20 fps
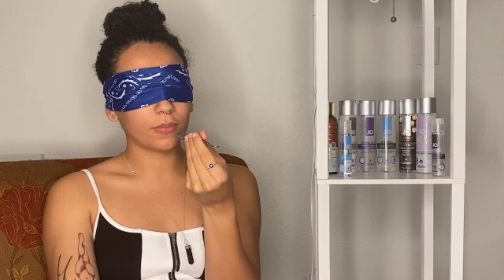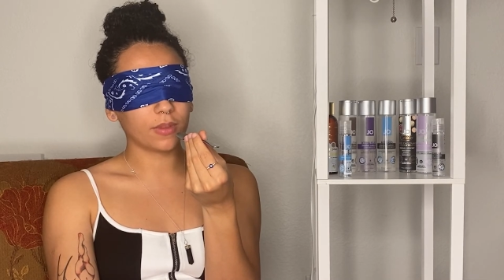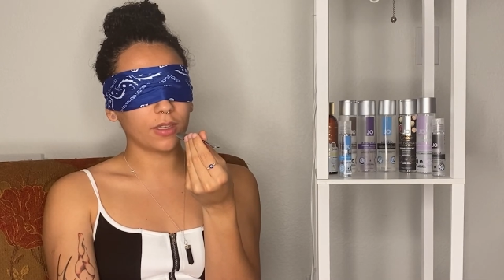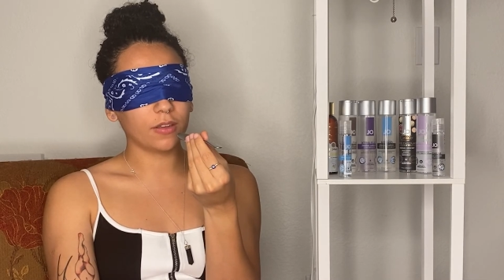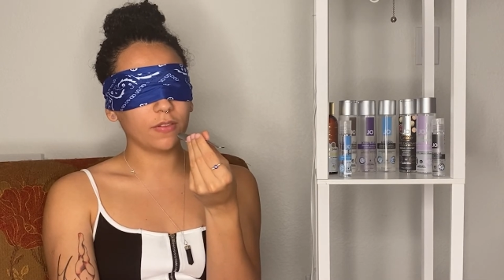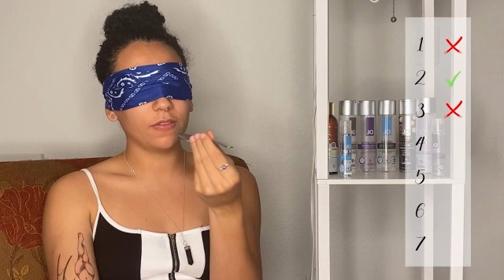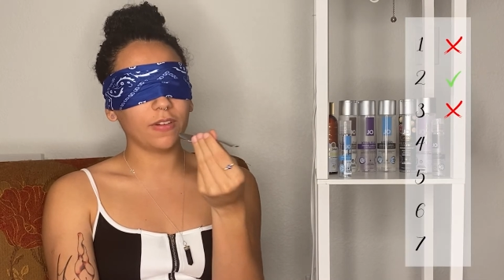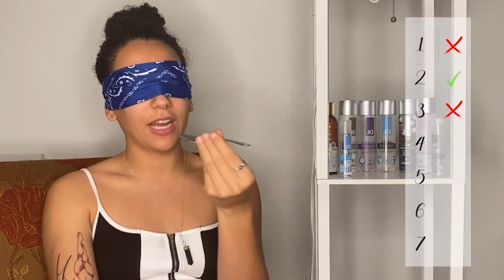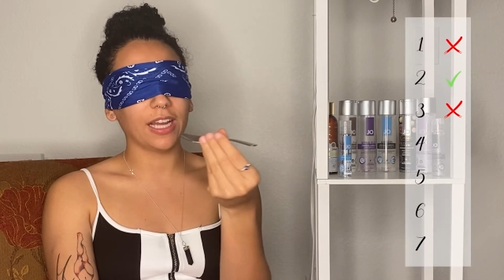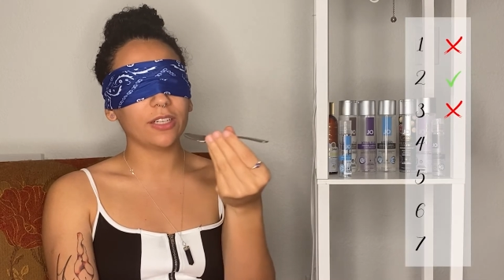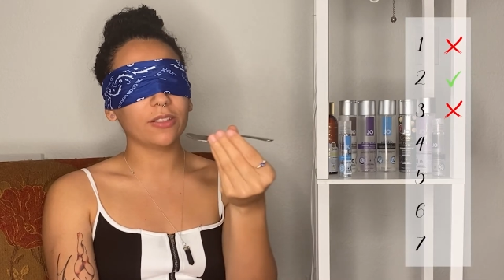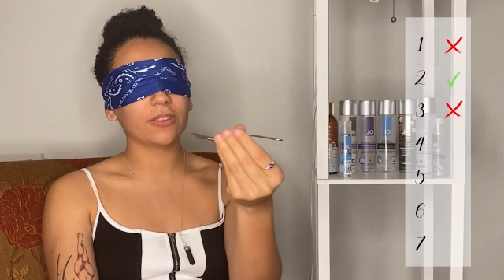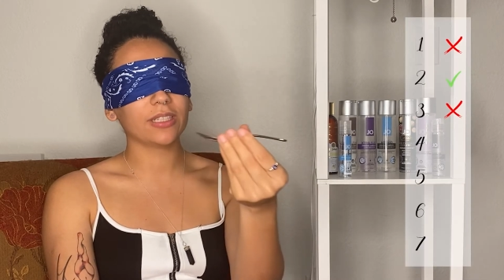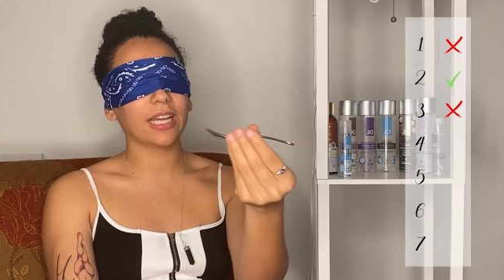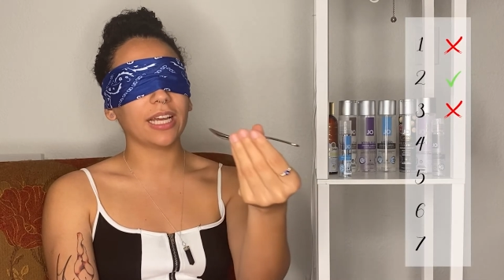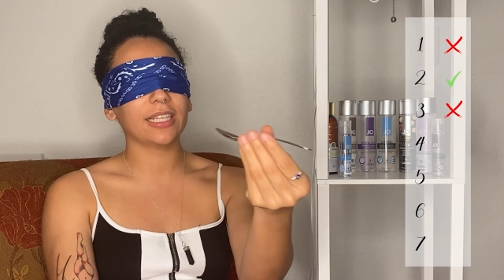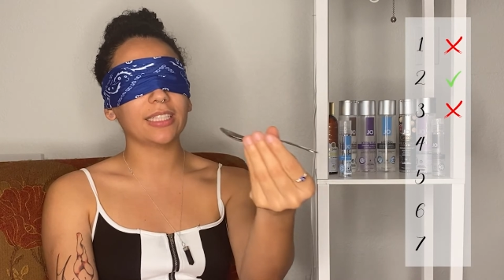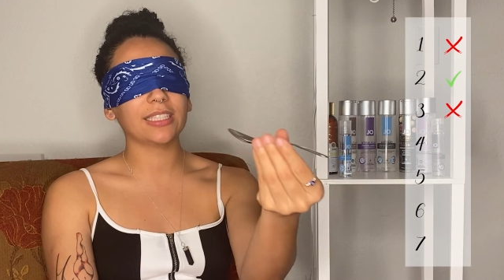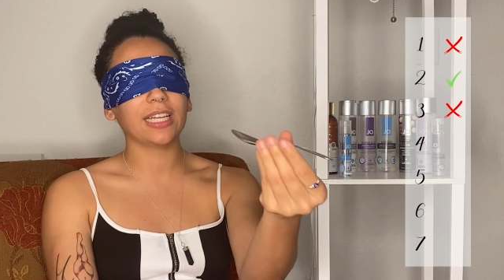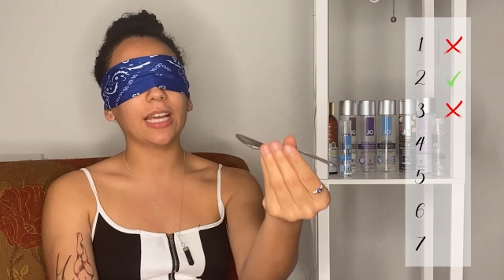Final
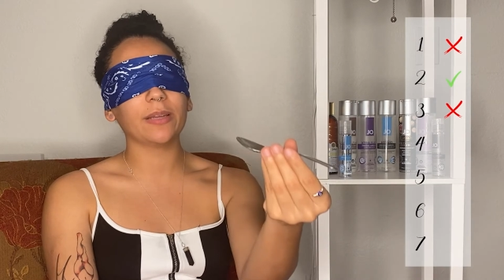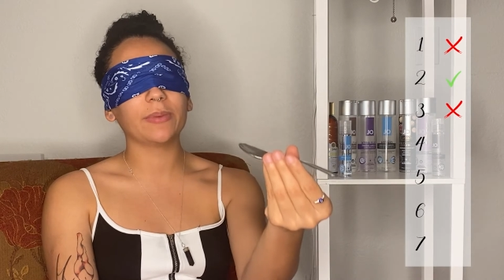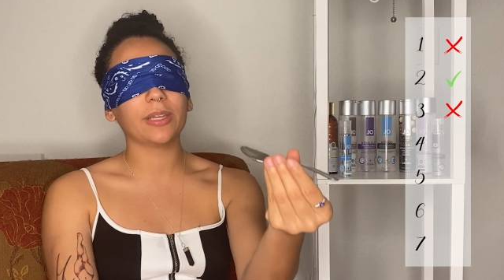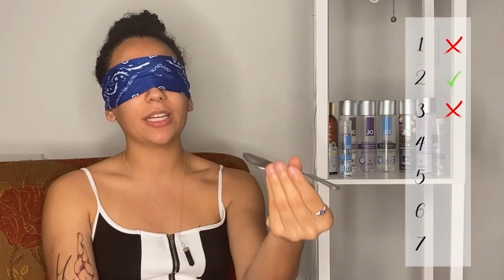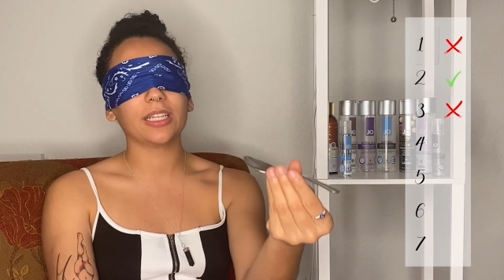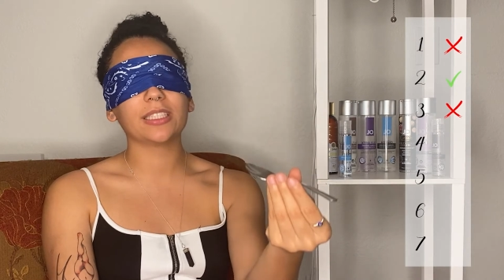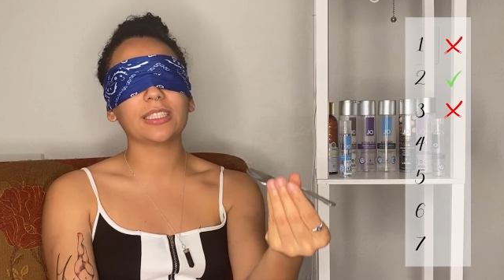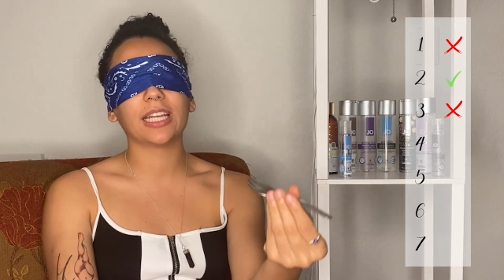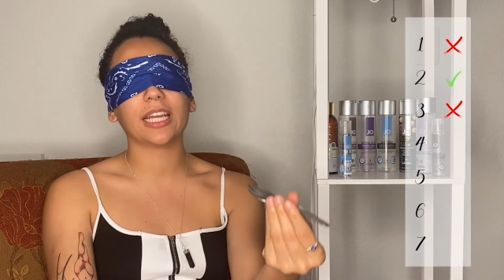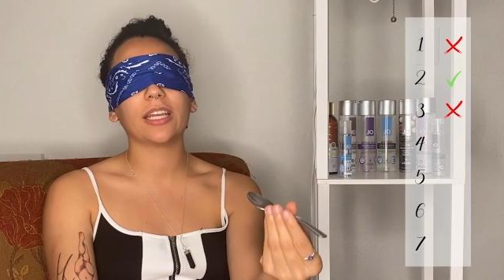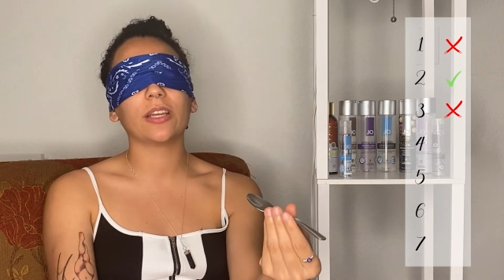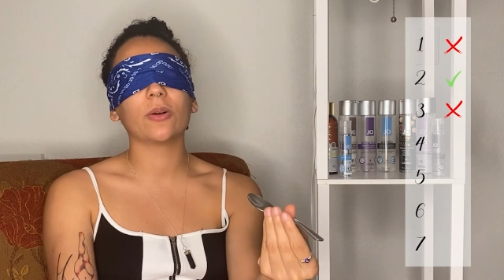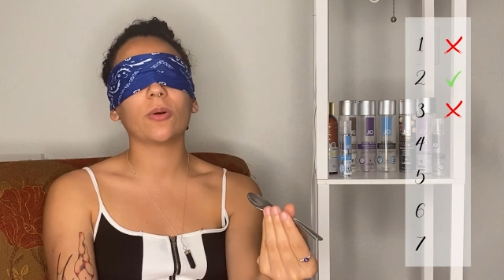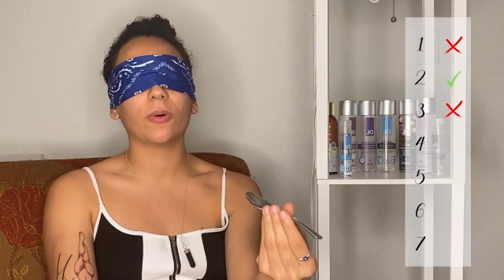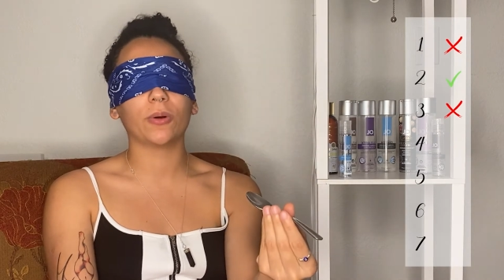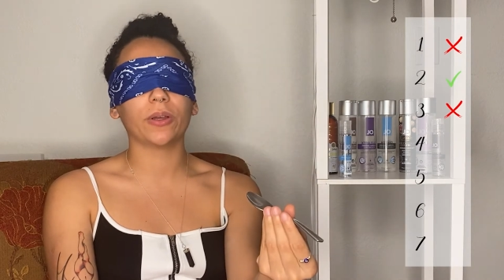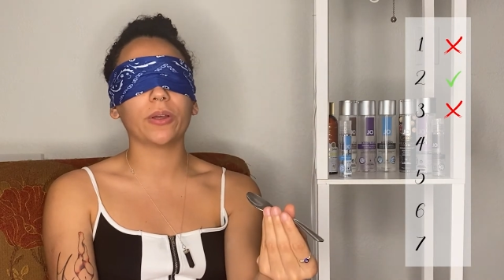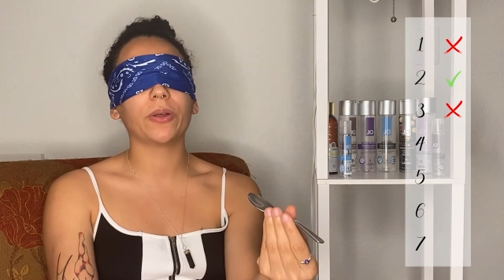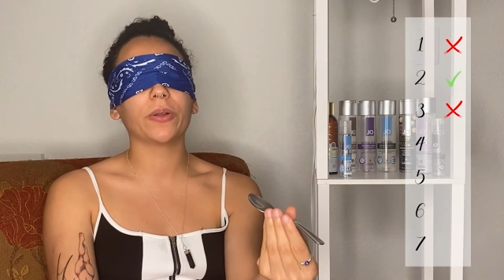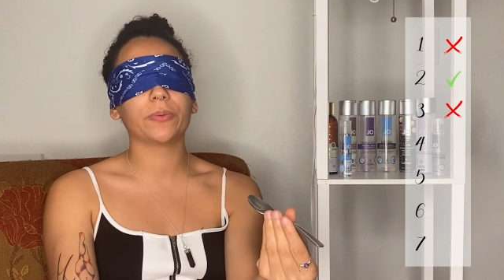guess, I'm gonna say
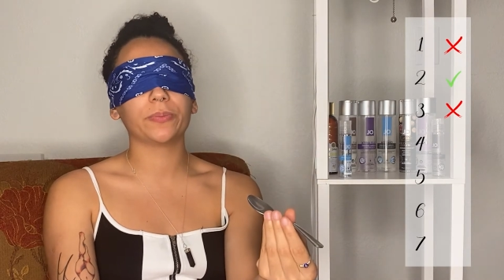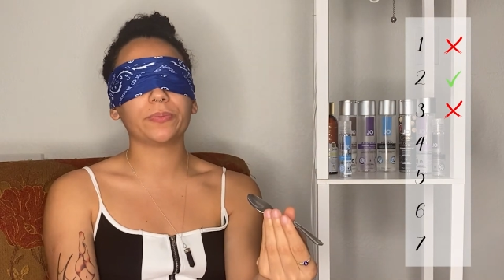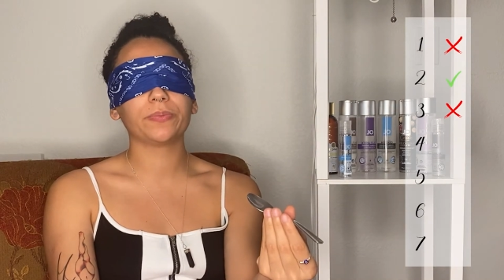oil.